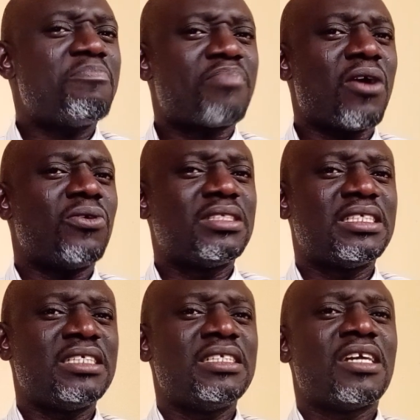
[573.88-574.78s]

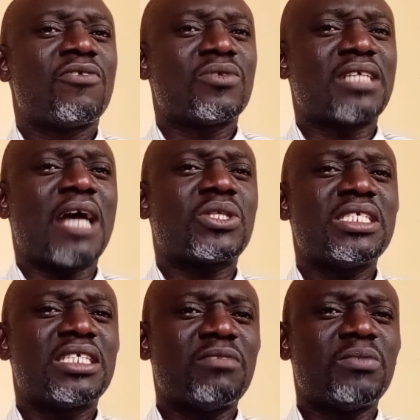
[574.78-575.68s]
priority was
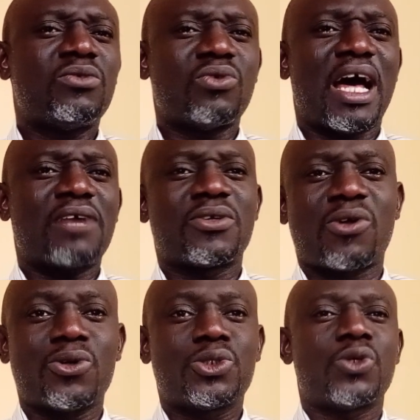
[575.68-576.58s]
actually given to
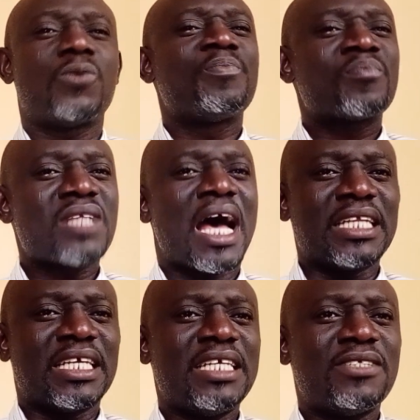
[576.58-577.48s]
agriculture
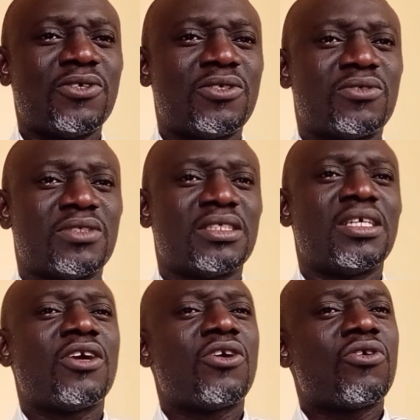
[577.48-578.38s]
and industry,
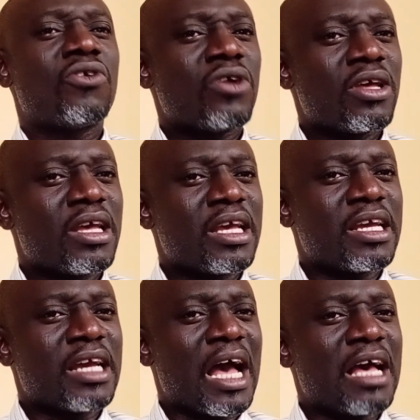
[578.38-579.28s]

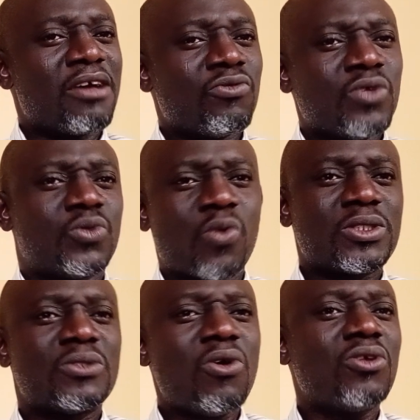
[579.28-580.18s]
which
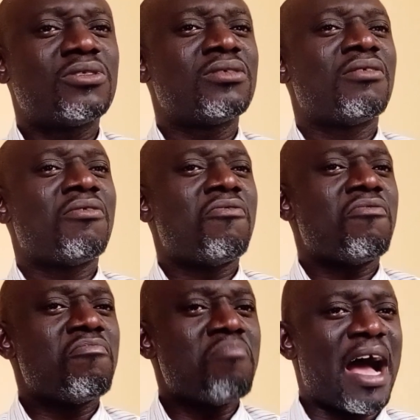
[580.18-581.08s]
was not
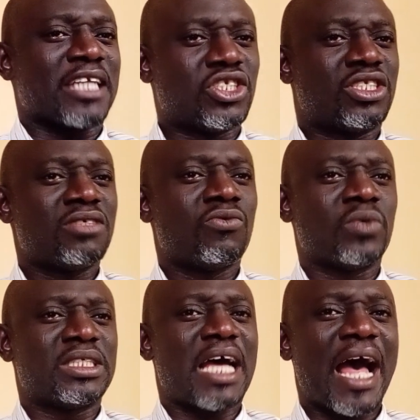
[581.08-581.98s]
matched
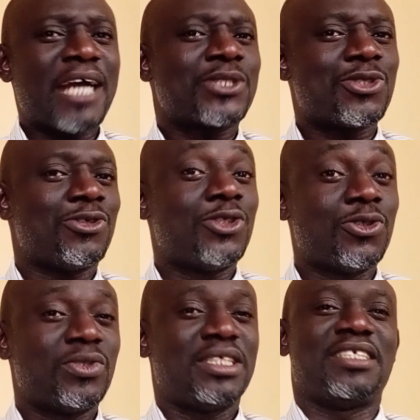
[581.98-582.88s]
with action
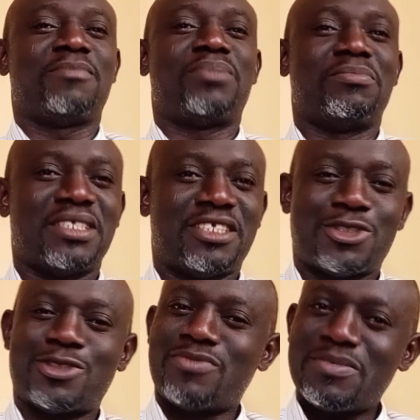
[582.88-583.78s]
during the
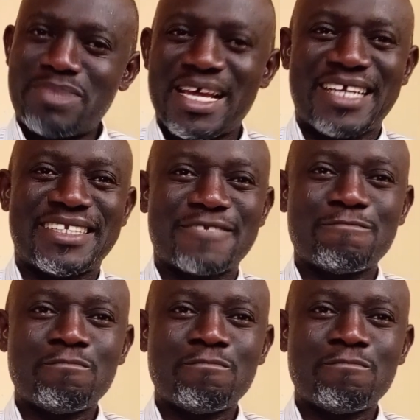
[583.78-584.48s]
implementation of the plan.